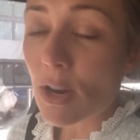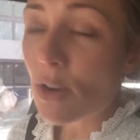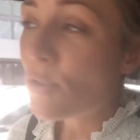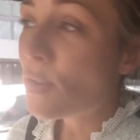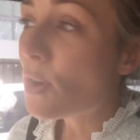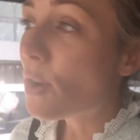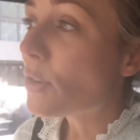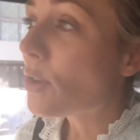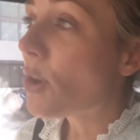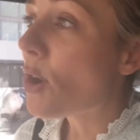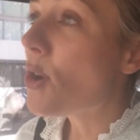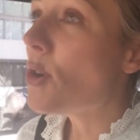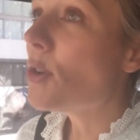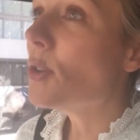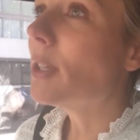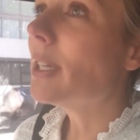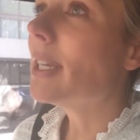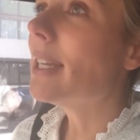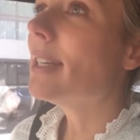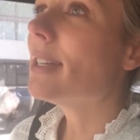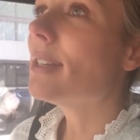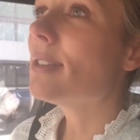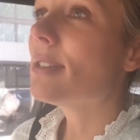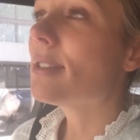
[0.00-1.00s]
Not
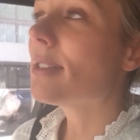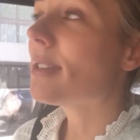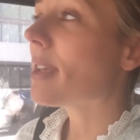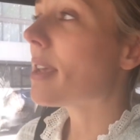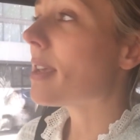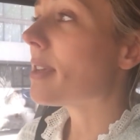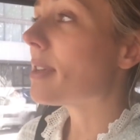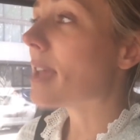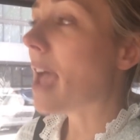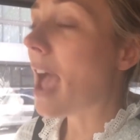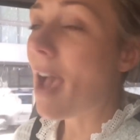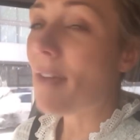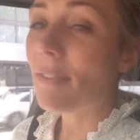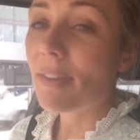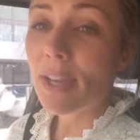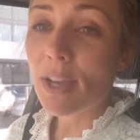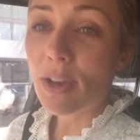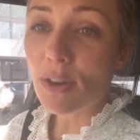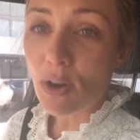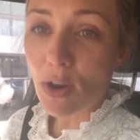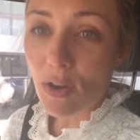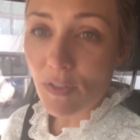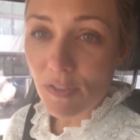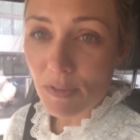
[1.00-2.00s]
only does having
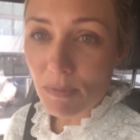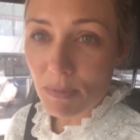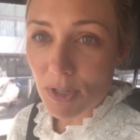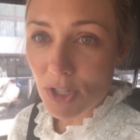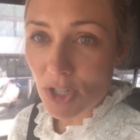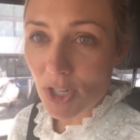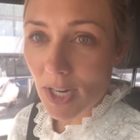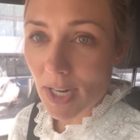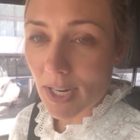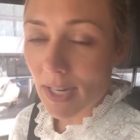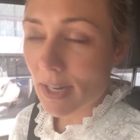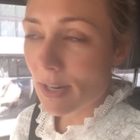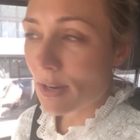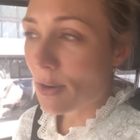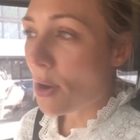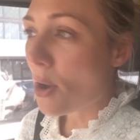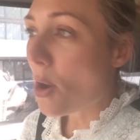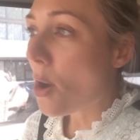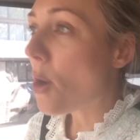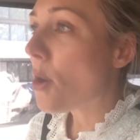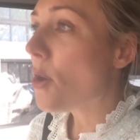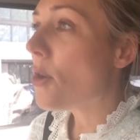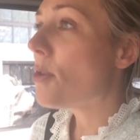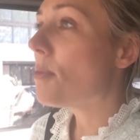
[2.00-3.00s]
a coffee machine at
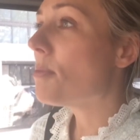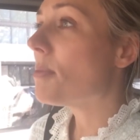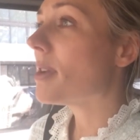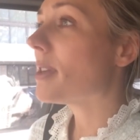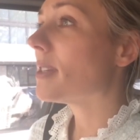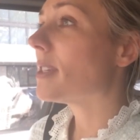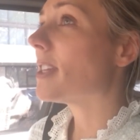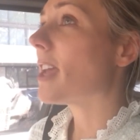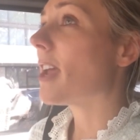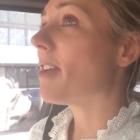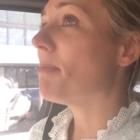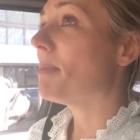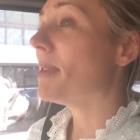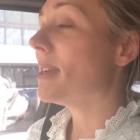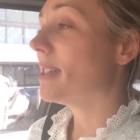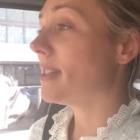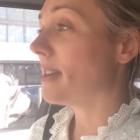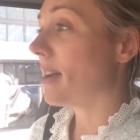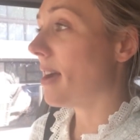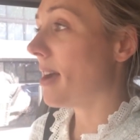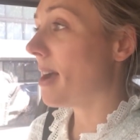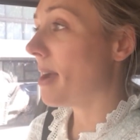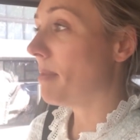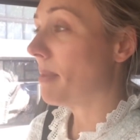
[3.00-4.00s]
home save me
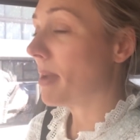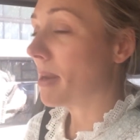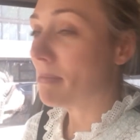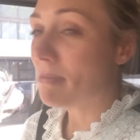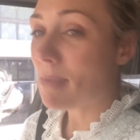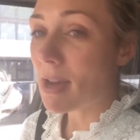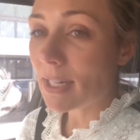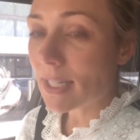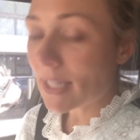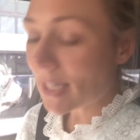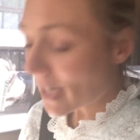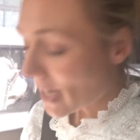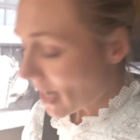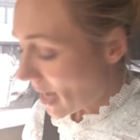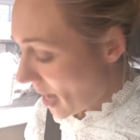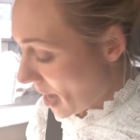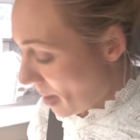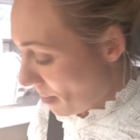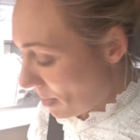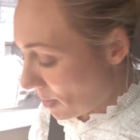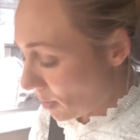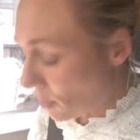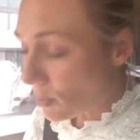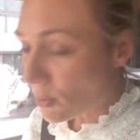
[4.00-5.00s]
time and money,
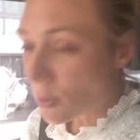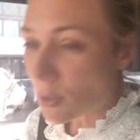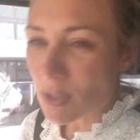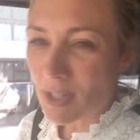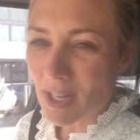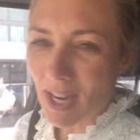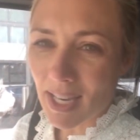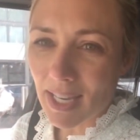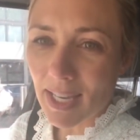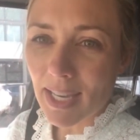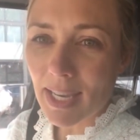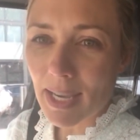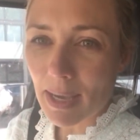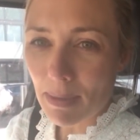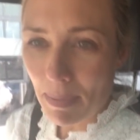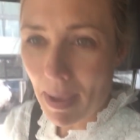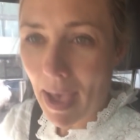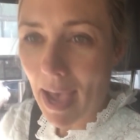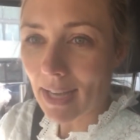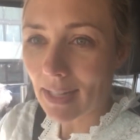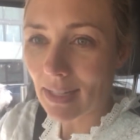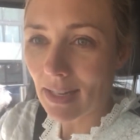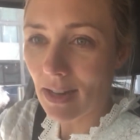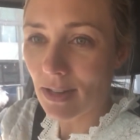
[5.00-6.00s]
but also taking a
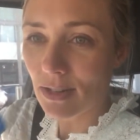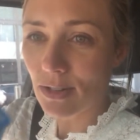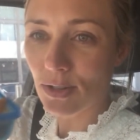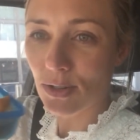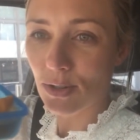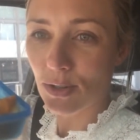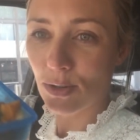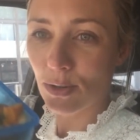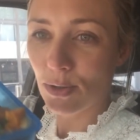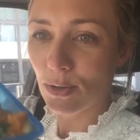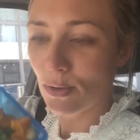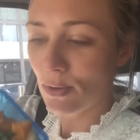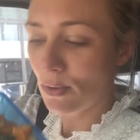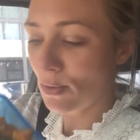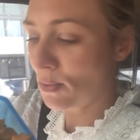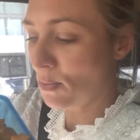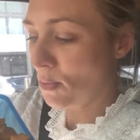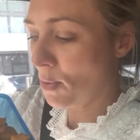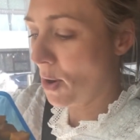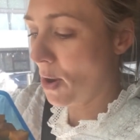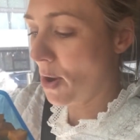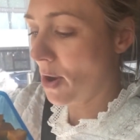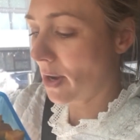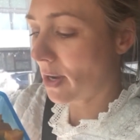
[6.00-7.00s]
packed lunch to
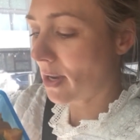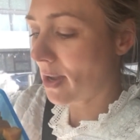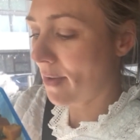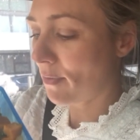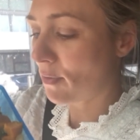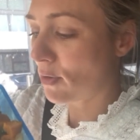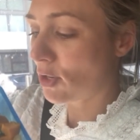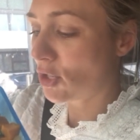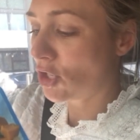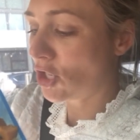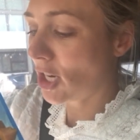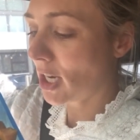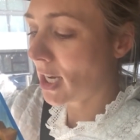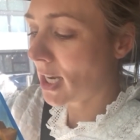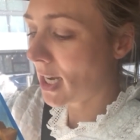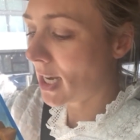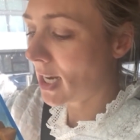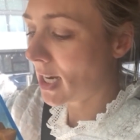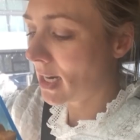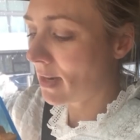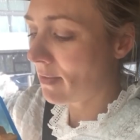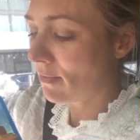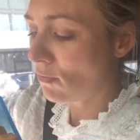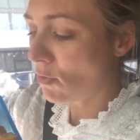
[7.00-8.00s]
work. I've got
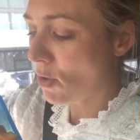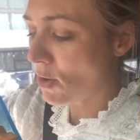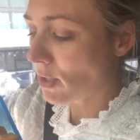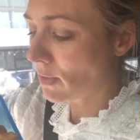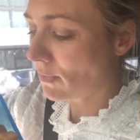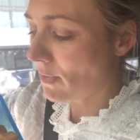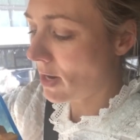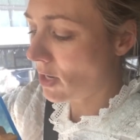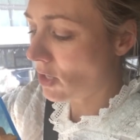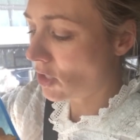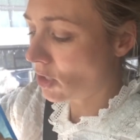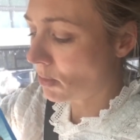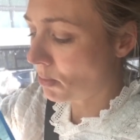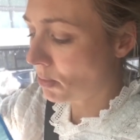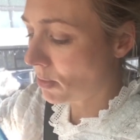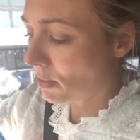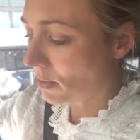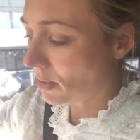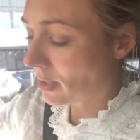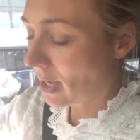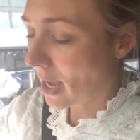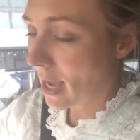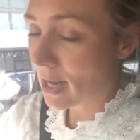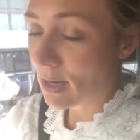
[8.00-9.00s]
chicken and roast
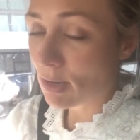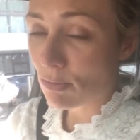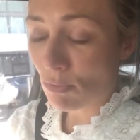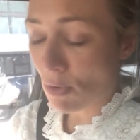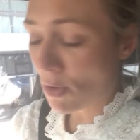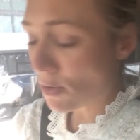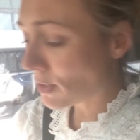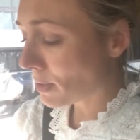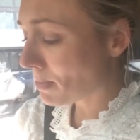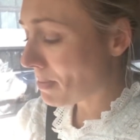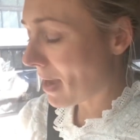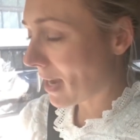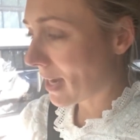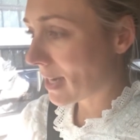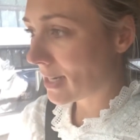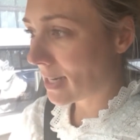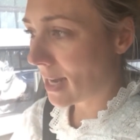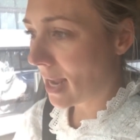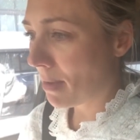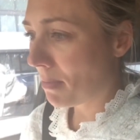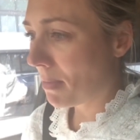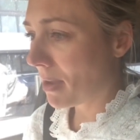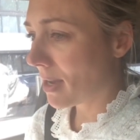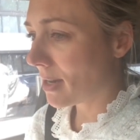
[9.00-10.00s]
vegetables and roast
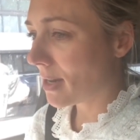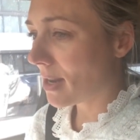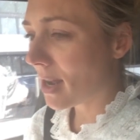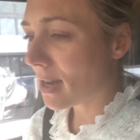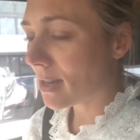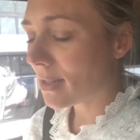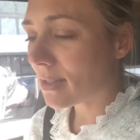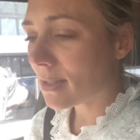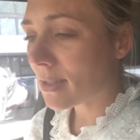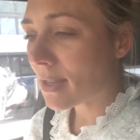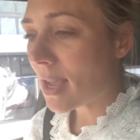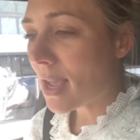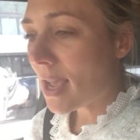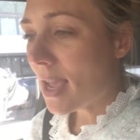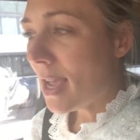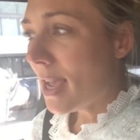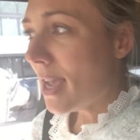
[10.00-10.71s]
macadamia nuts.